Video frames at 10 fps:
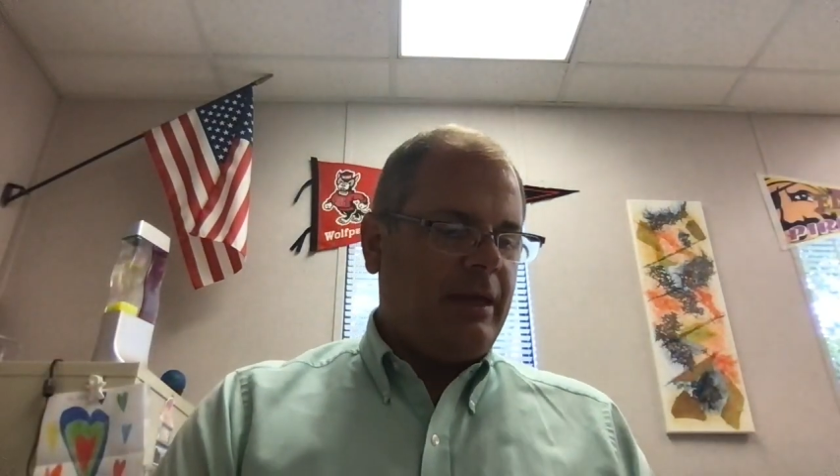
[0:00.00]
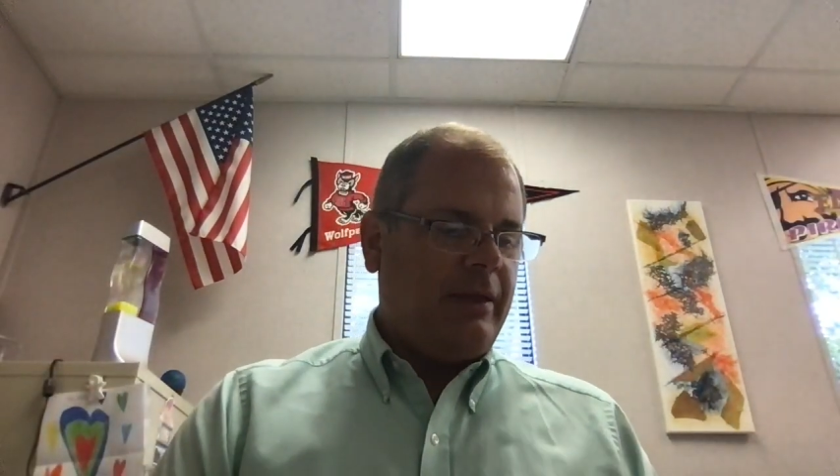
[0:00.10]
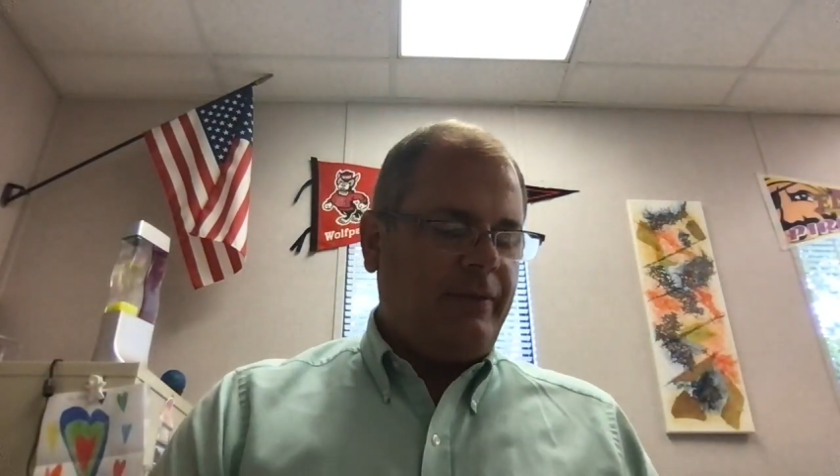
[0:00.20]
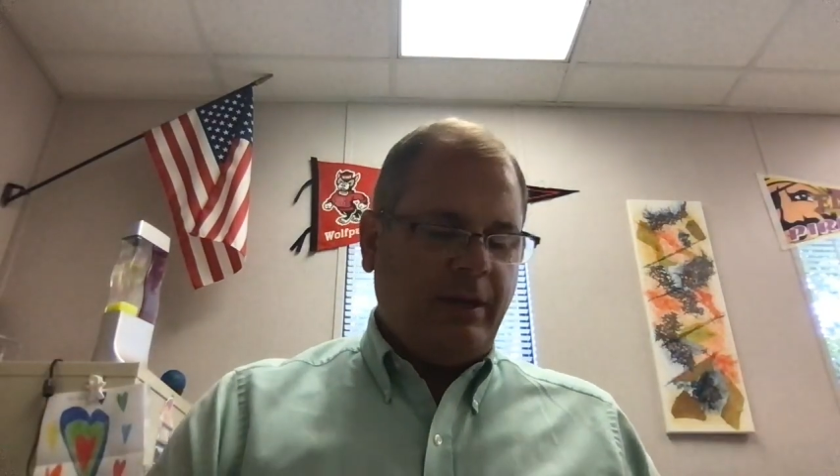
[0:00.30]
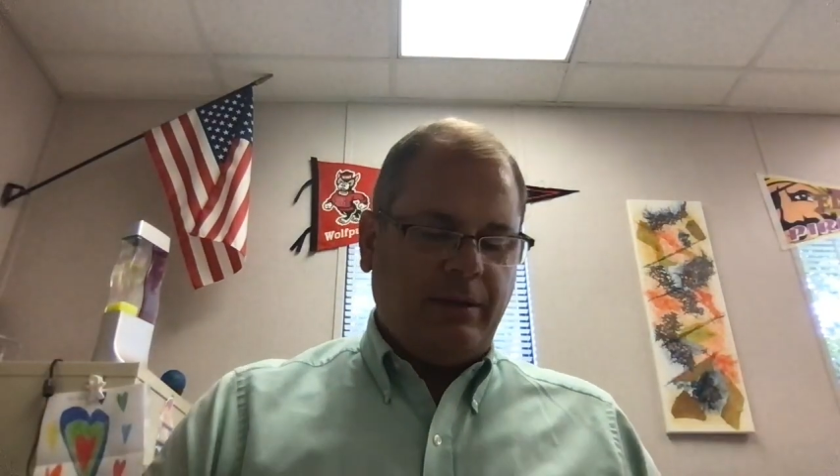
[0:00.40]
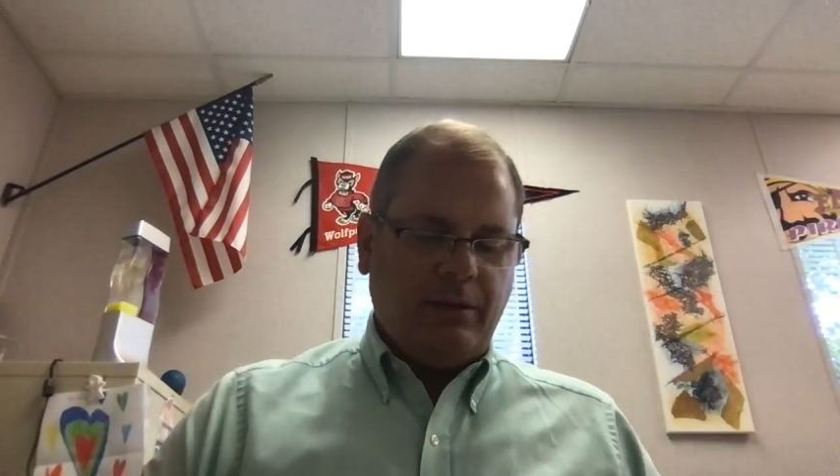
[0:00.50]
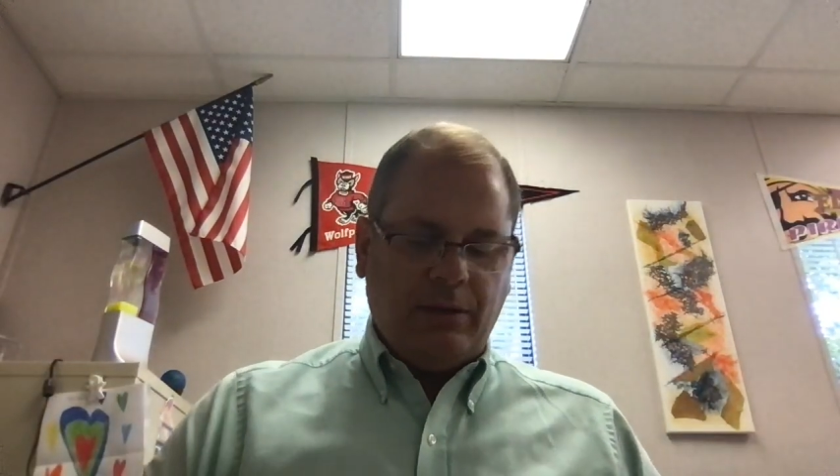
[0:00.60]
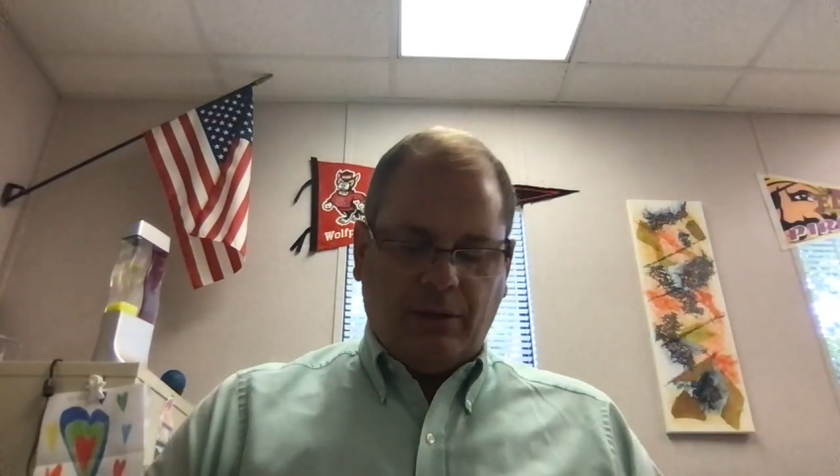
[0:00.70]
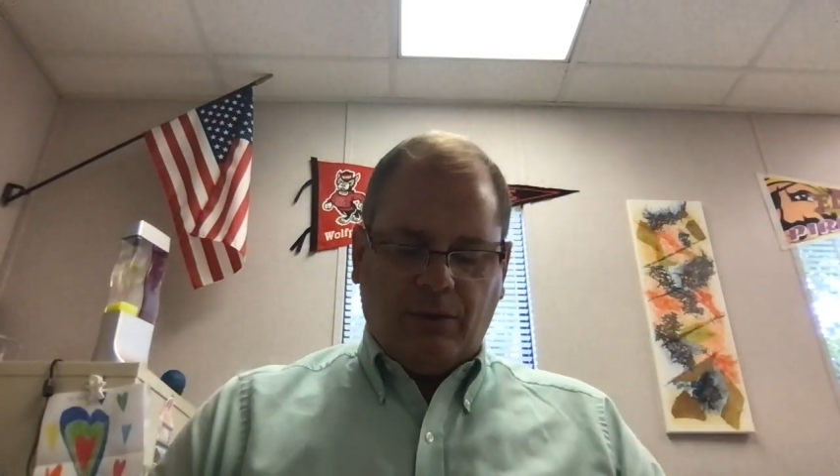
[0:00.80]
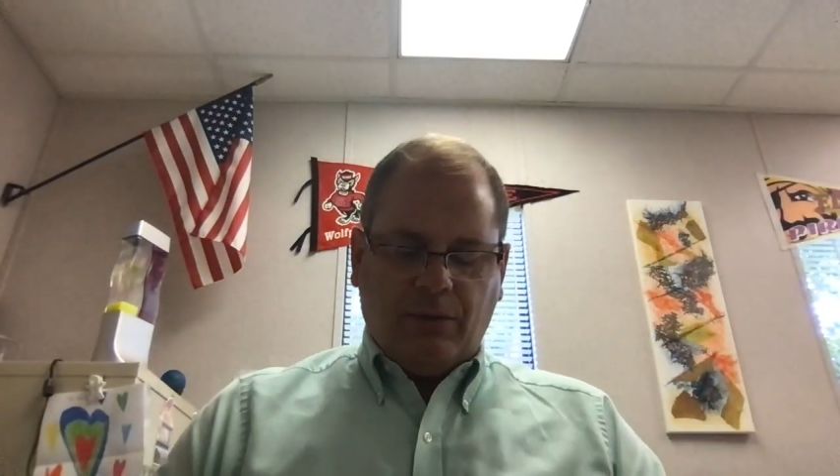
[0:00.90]
Then
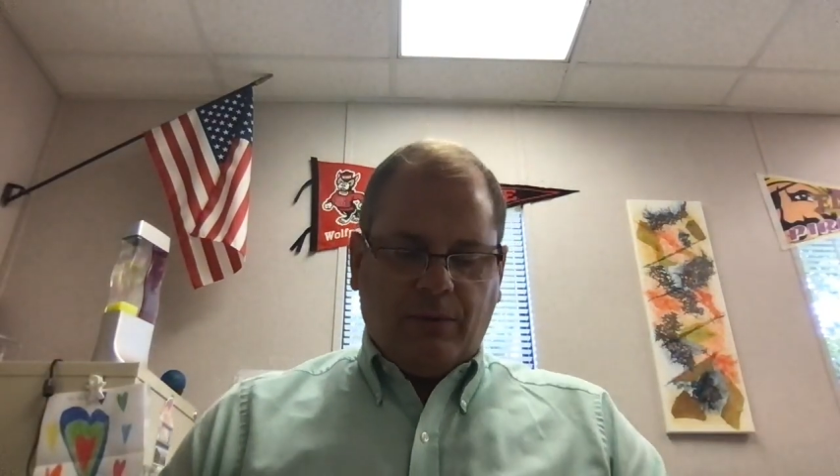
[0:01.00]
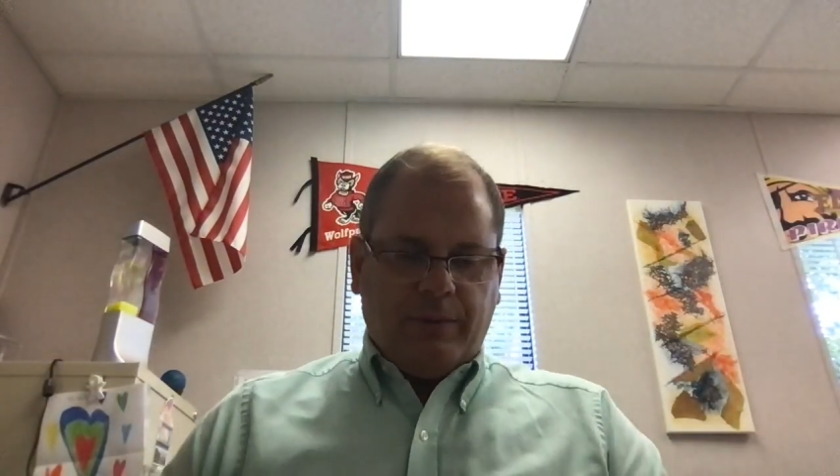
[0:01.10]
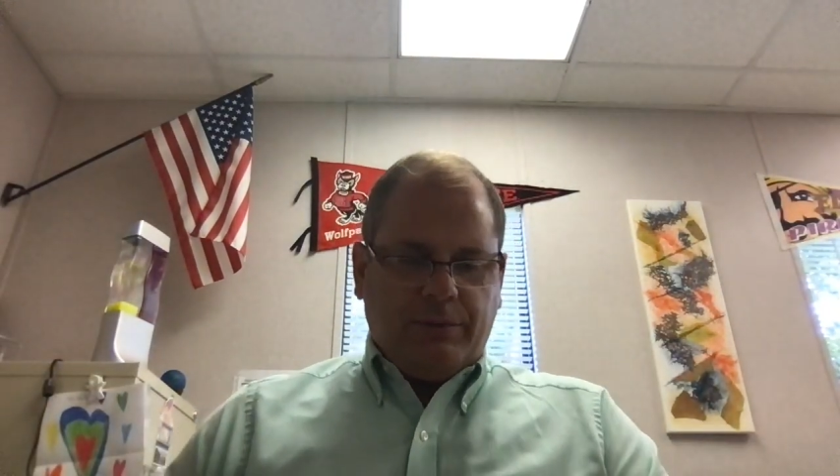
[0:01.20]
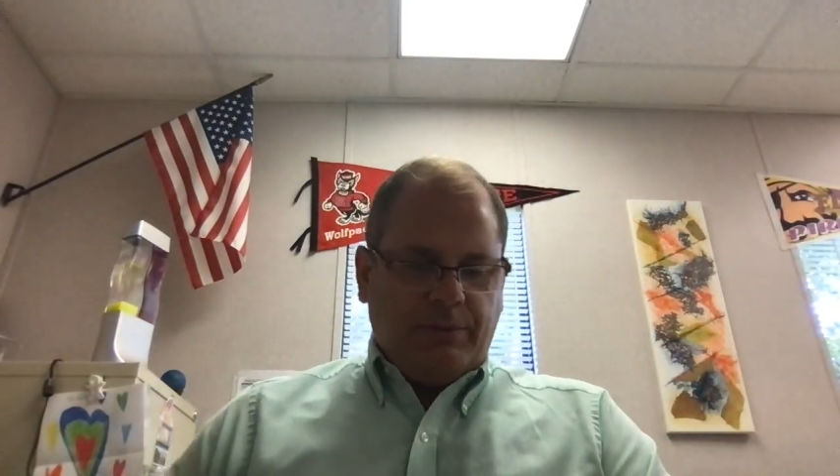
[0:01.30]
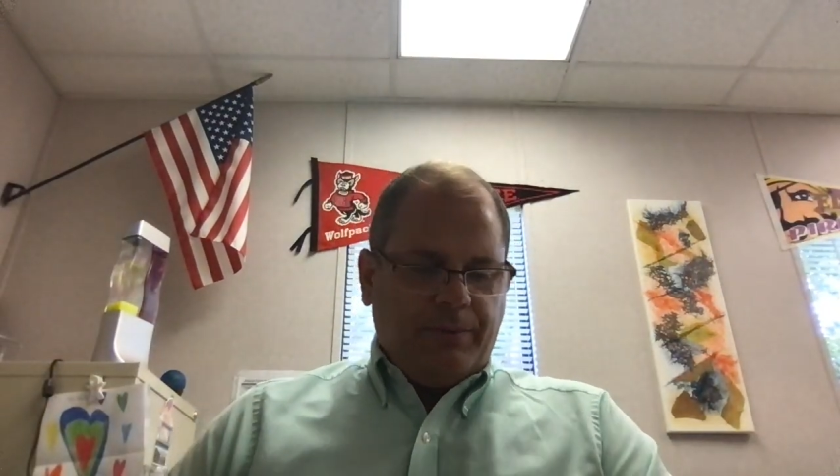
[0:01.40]
you're going to